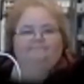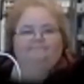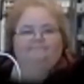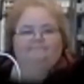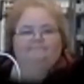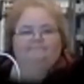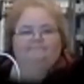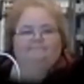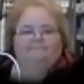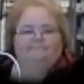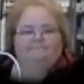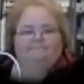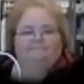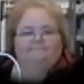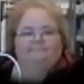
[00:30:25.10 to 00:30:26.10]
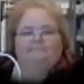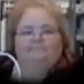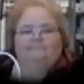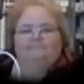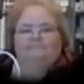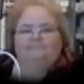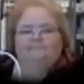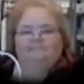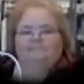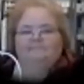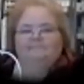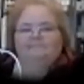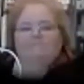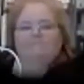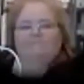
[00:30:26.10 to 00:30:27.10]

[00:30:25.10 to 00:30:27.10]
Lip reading: (no one is talking)